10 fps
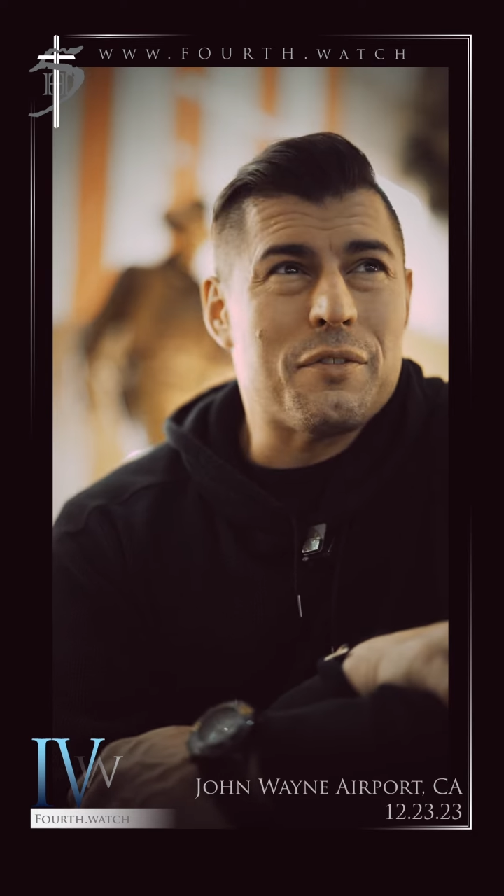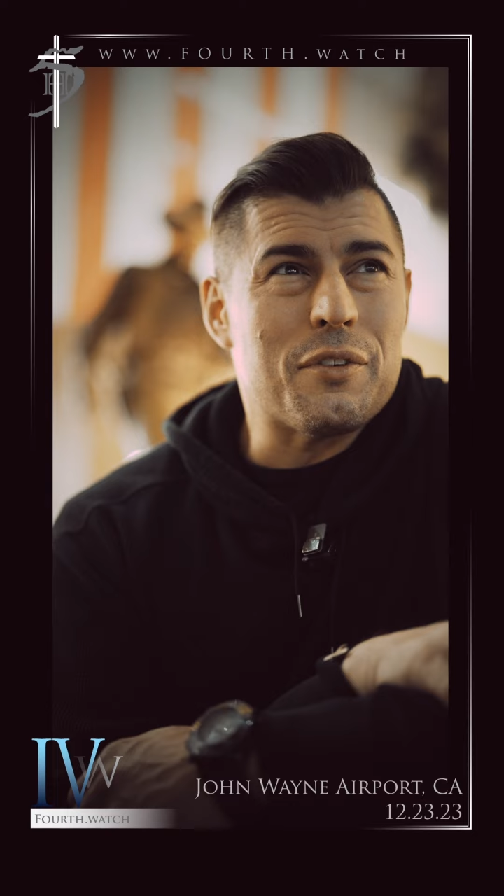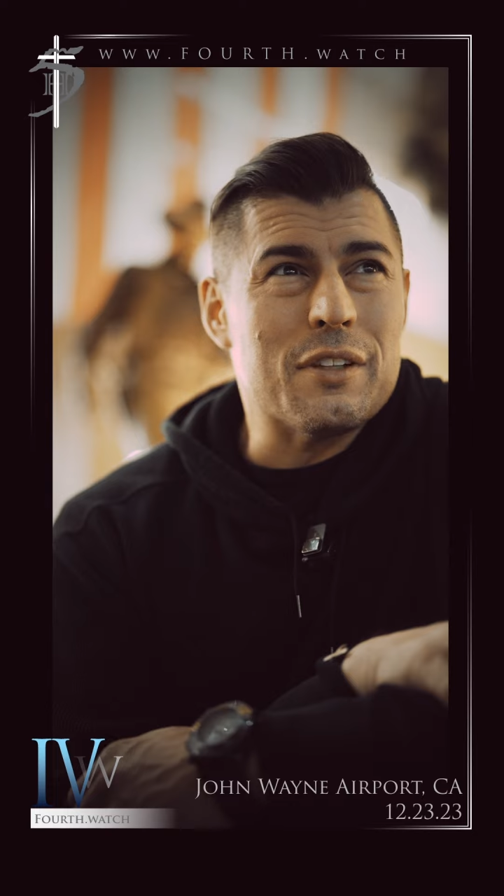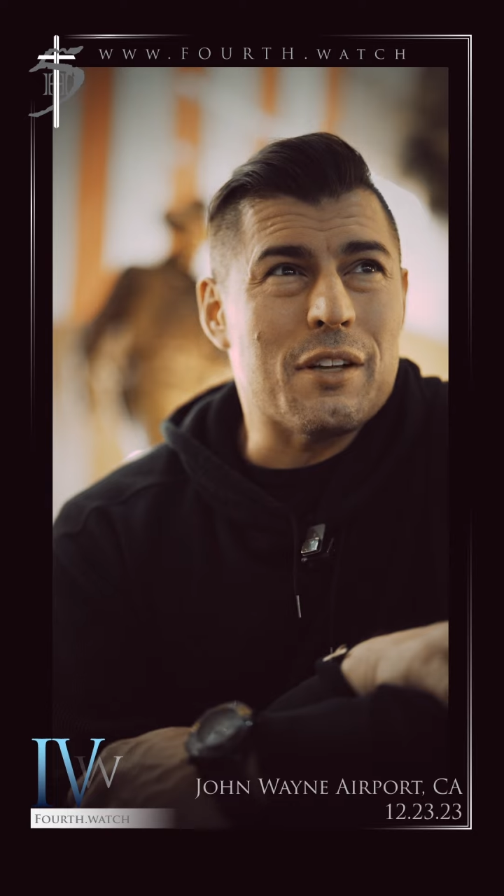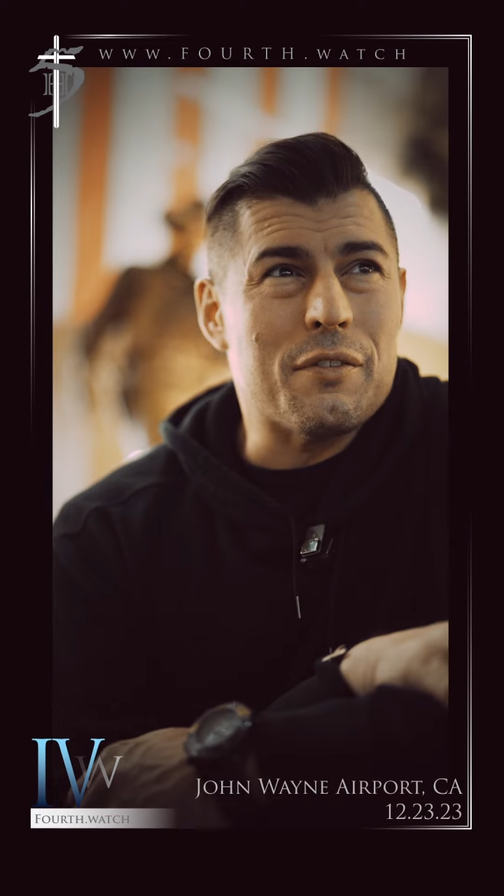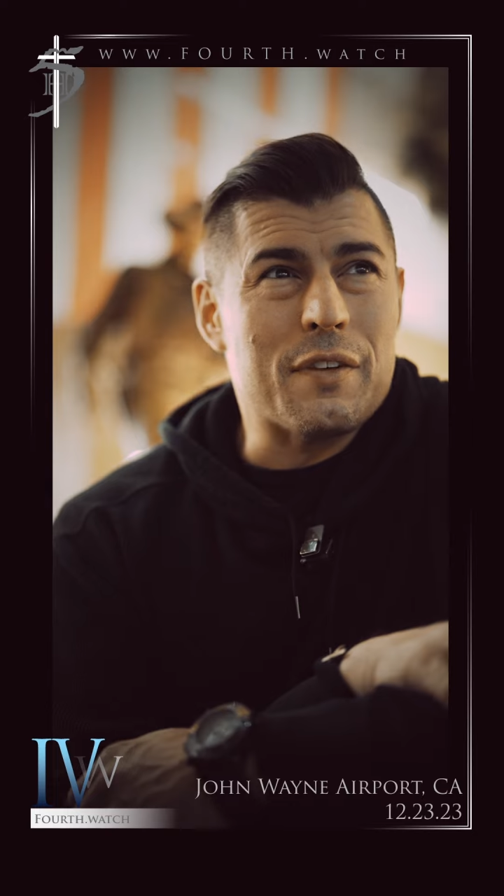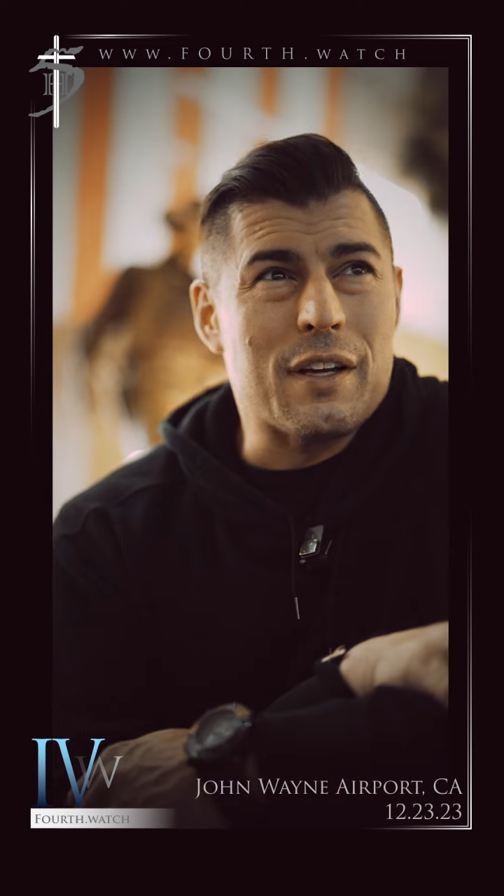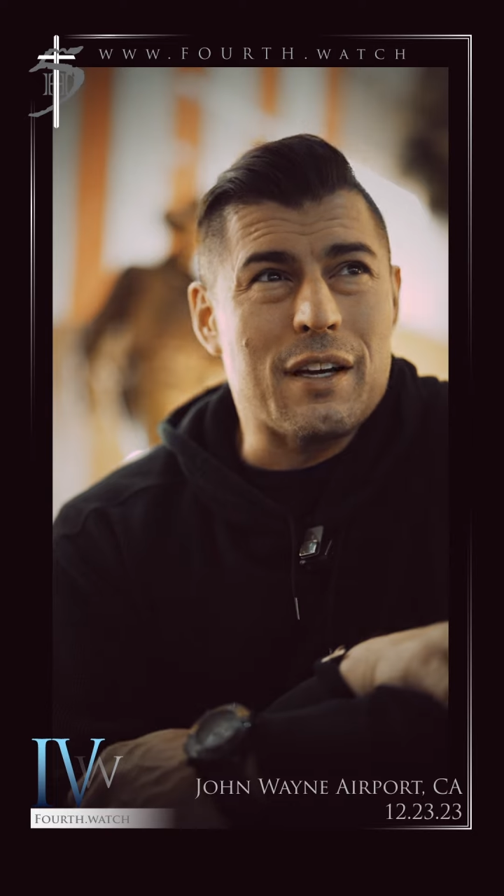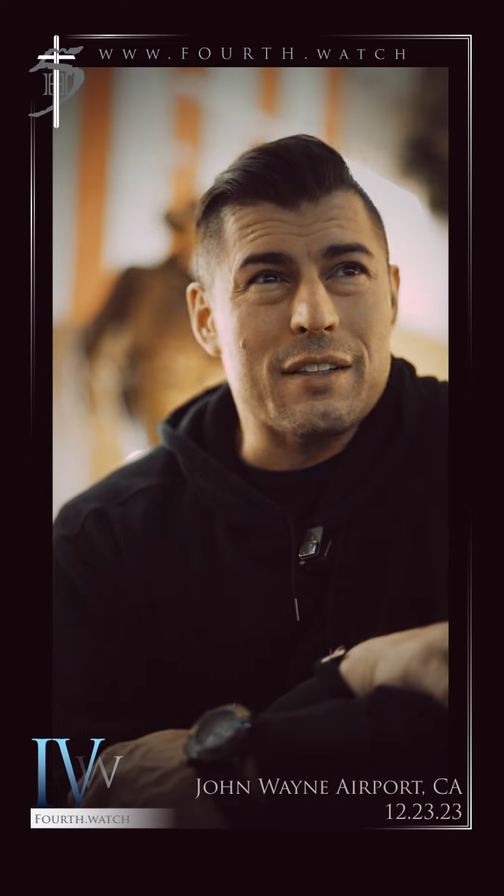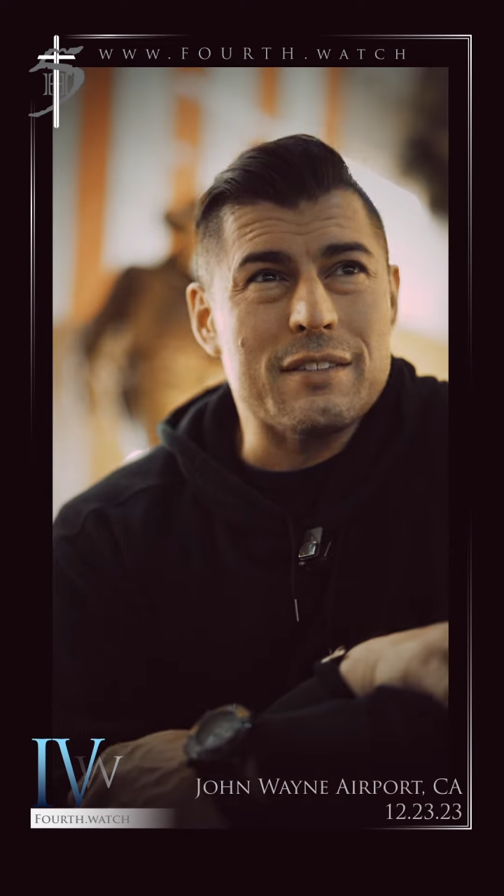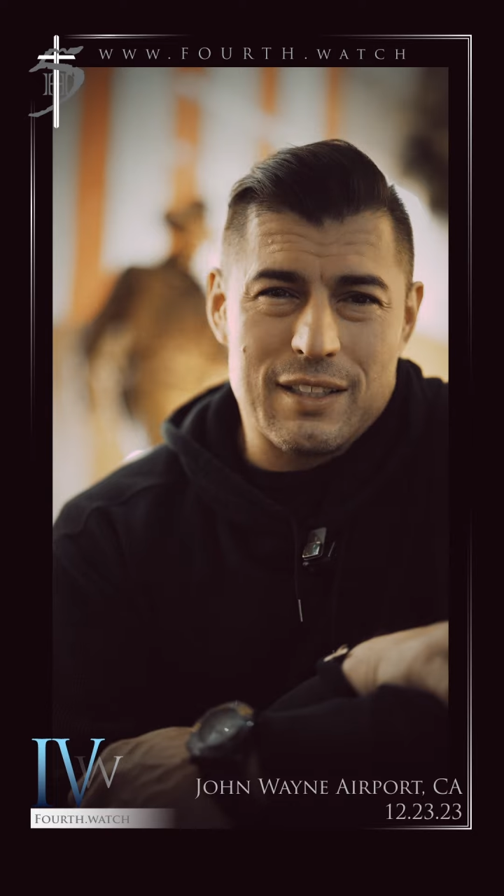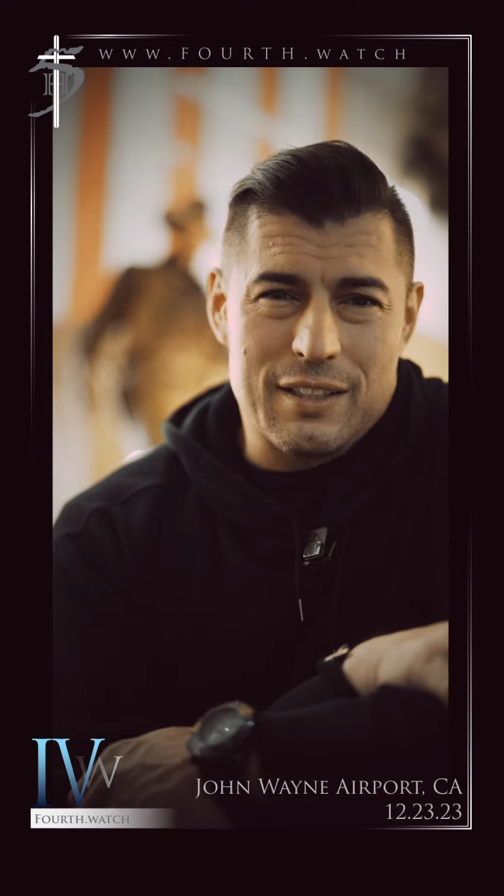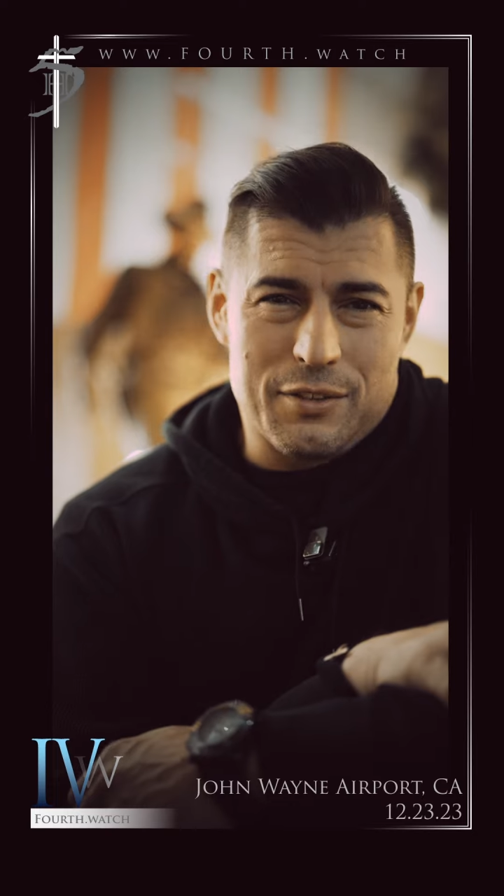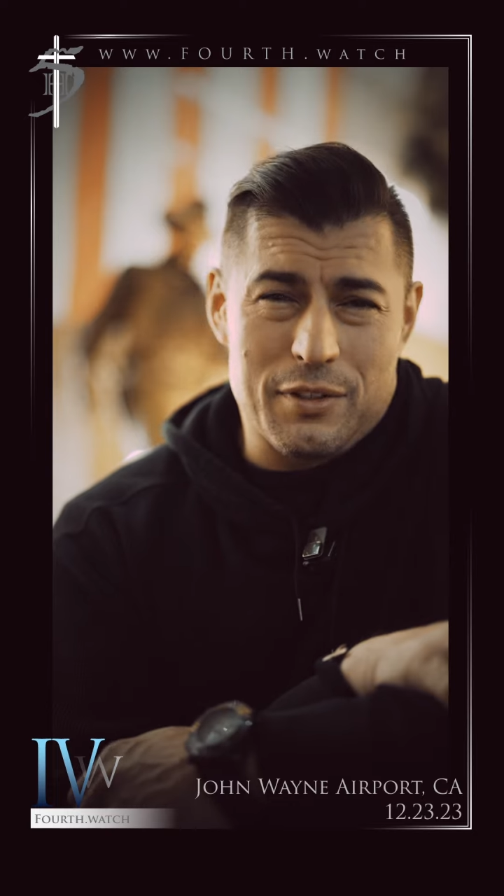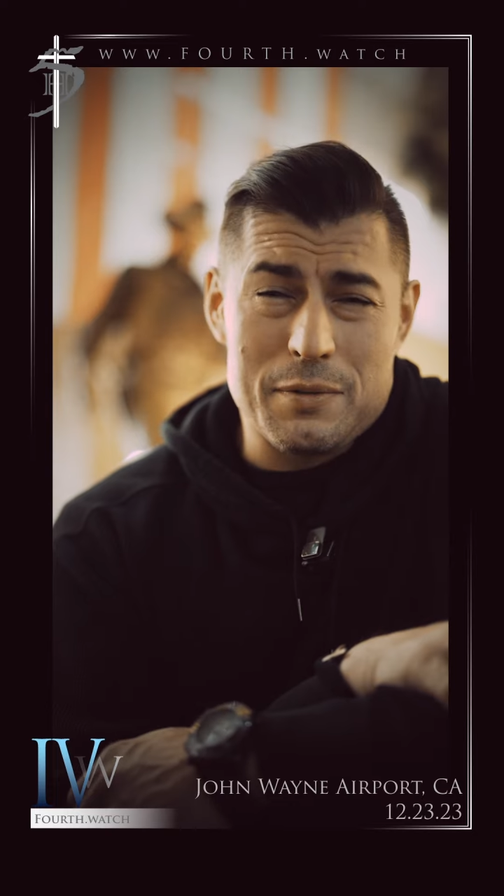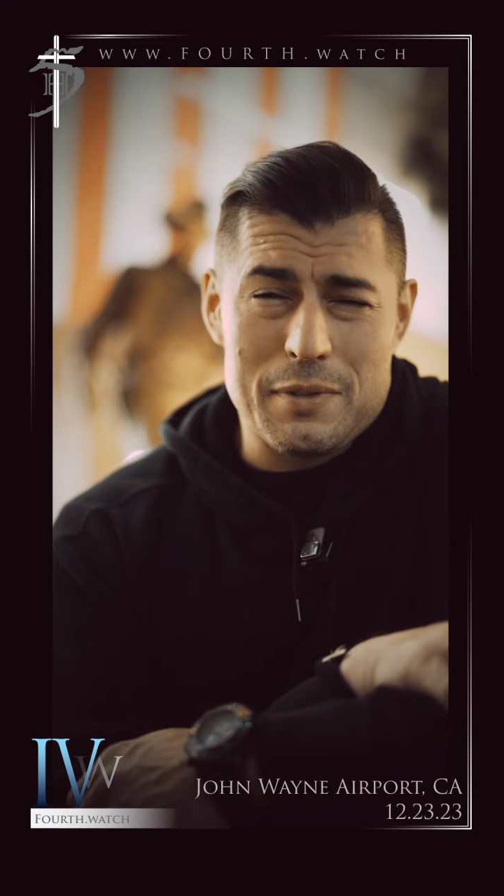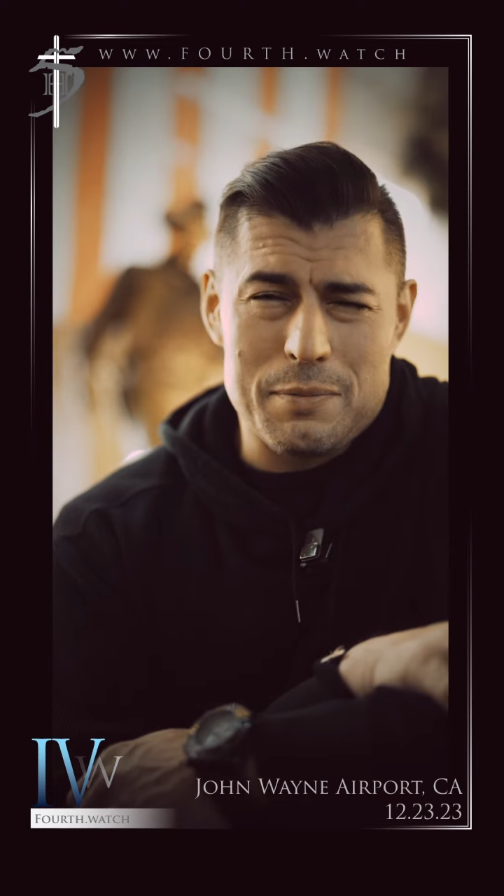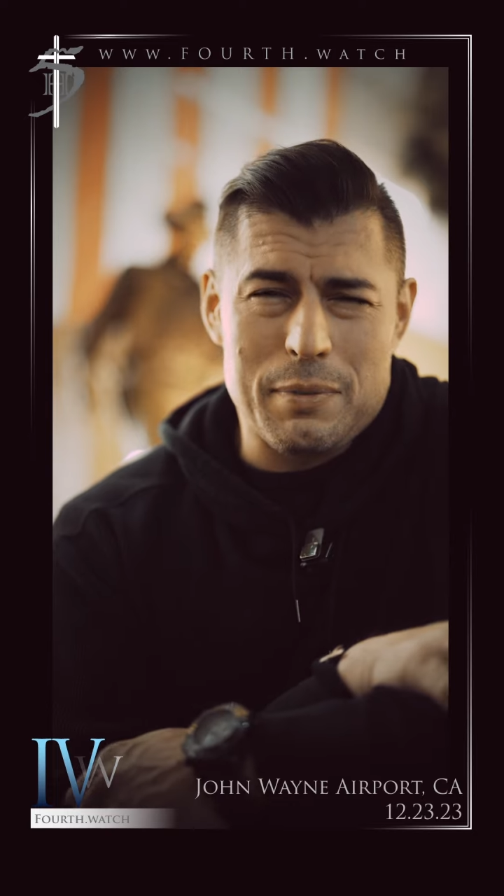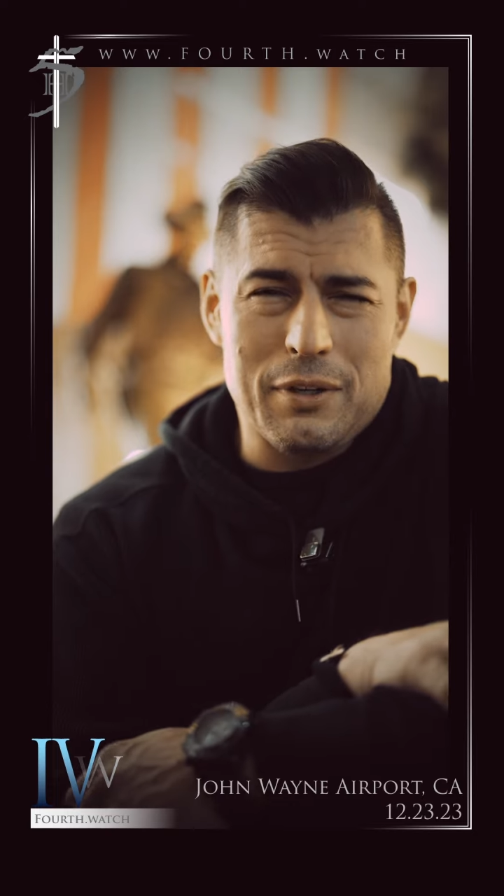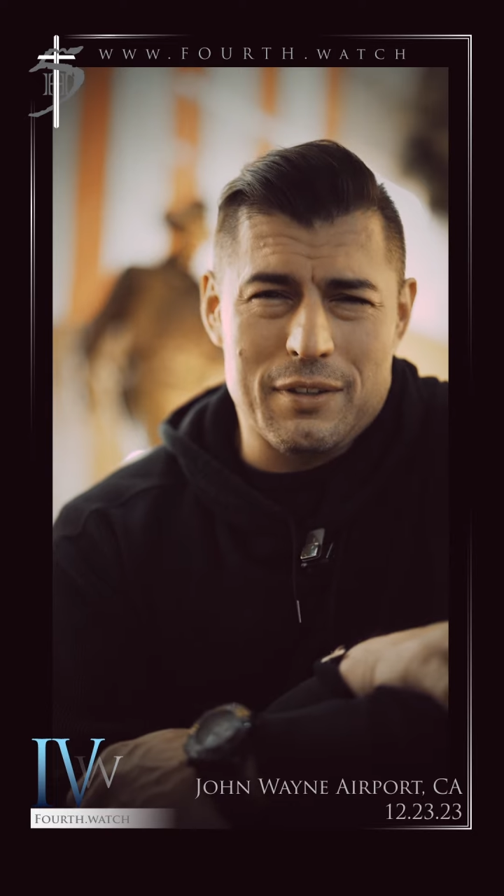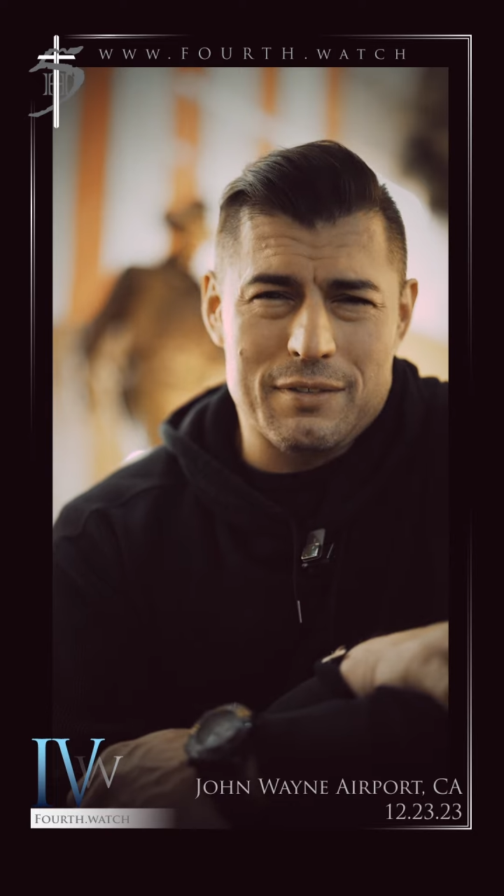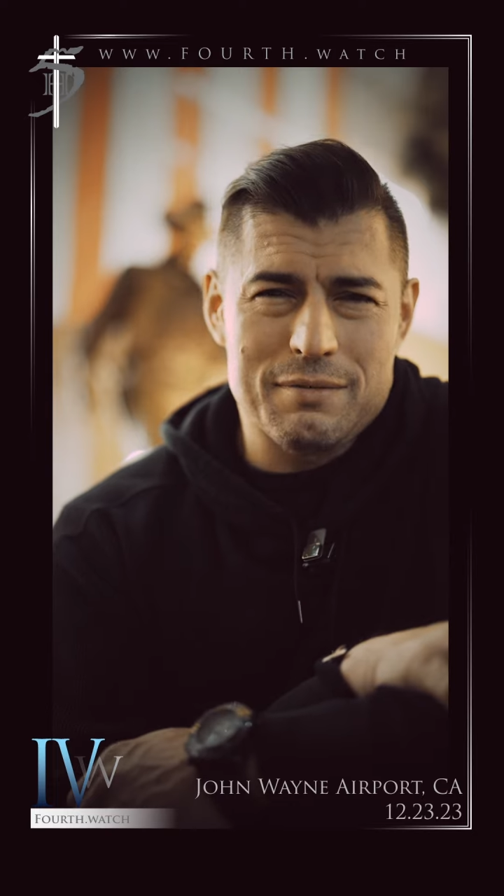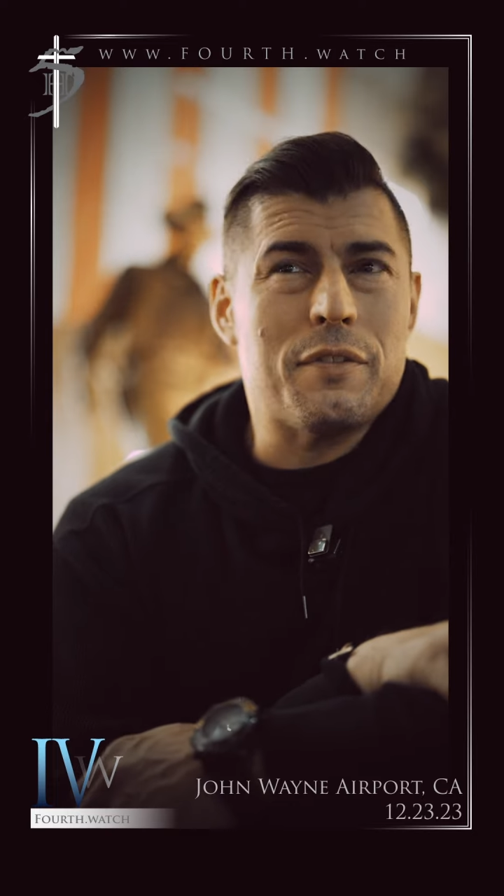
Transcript: For the love of God. Get in the Christmas spirit.